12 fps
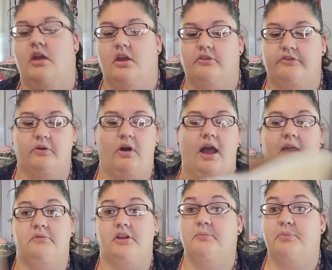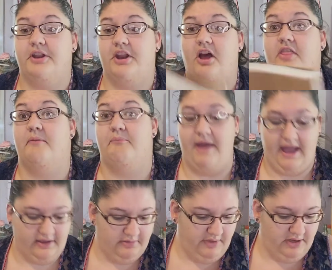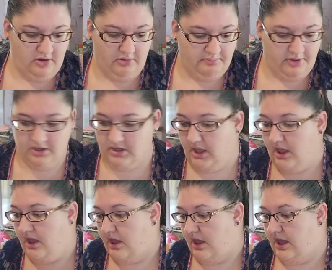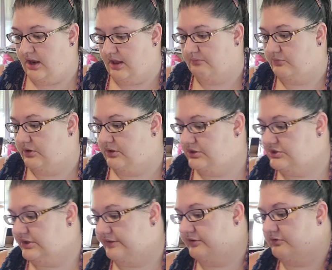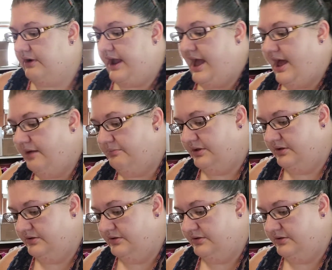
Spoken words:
So I'm going to put it on the back of my notebook, and I'm going to just grab